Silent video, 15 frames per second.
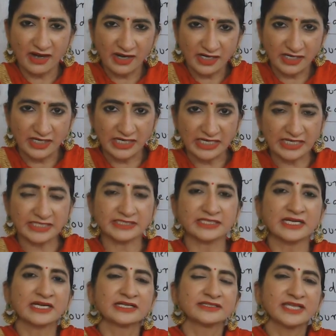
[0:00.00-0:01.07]
occurs,
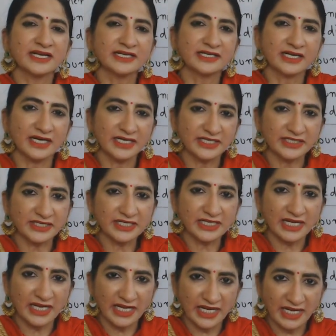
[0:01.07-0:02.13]
then
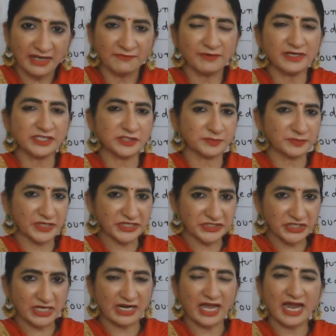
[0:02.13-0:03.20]
country A will
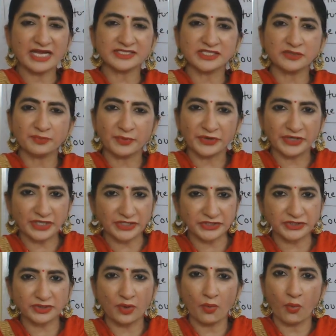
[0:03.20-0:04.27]
specialize in
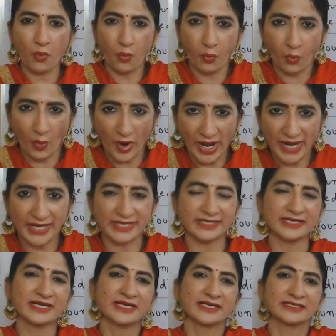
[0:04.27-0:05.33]
production of
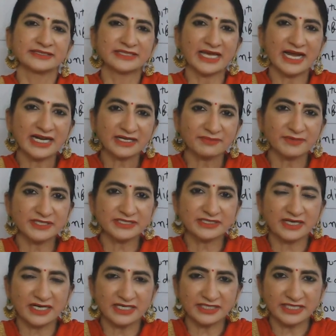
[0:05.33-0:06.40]
Y. That means
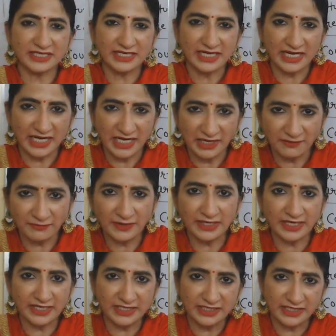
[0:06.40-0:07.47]
country A will
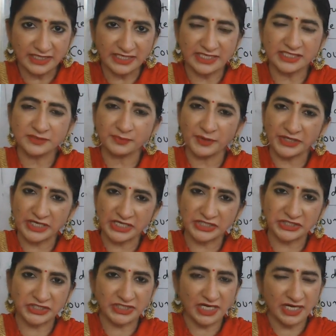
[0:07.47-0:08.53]
increase
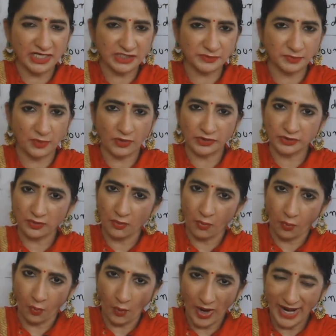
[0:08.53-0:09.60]
production and export
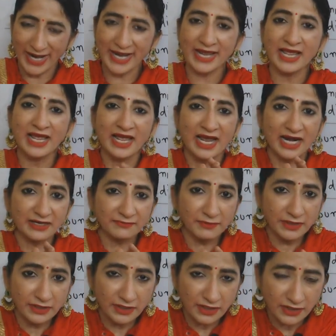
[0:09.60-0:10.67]
of Y and
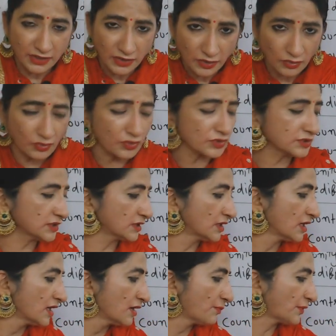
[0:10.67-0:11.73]
will reduce
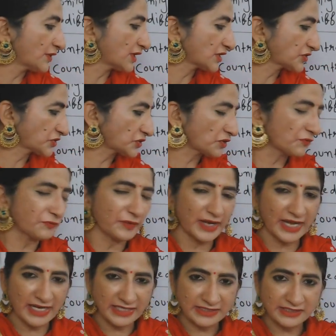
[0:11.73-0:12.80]
production of
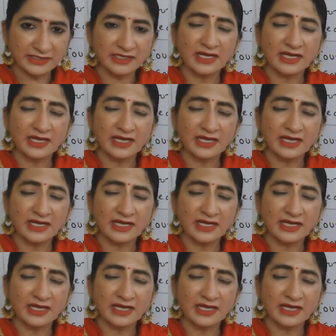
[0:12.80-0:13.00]
X